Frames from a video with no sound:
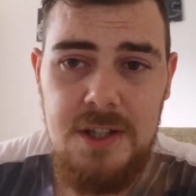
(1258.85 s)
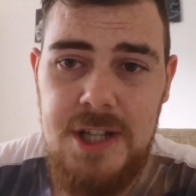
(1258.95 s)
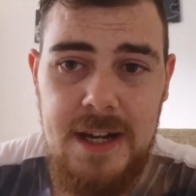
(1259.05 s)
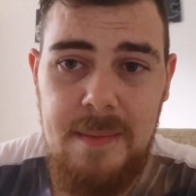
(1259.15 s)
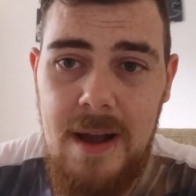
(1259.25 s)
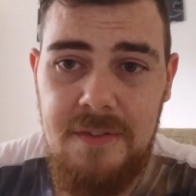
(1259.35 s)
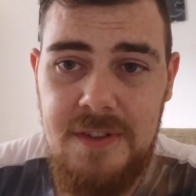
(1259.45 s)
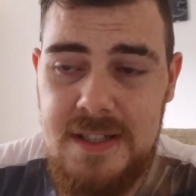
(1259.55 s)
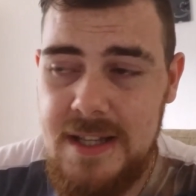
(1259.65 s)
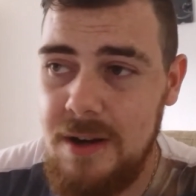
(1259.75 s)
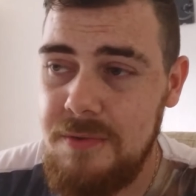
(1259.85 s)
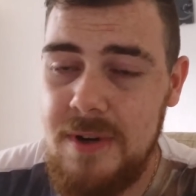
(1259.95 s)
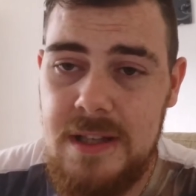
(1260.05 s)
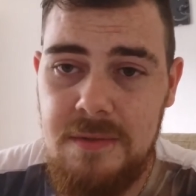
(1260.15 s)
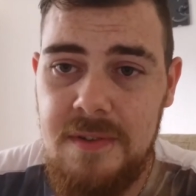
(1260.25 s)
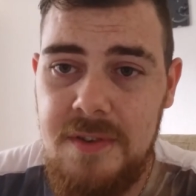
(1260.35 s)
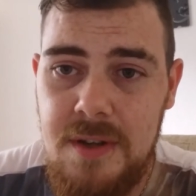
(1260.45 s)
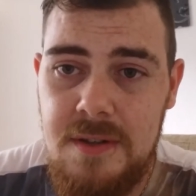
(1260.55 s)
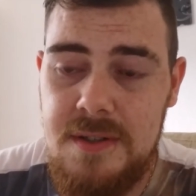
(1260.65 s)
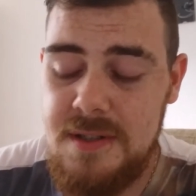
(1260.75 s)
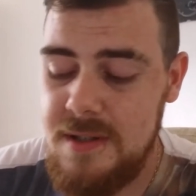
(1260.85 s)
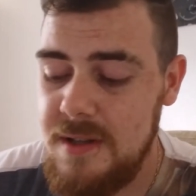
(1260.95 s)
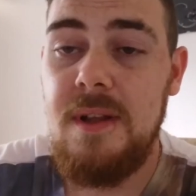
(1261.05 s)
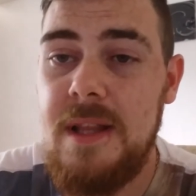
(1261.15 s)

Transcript: check them out for yourself, read the reviews.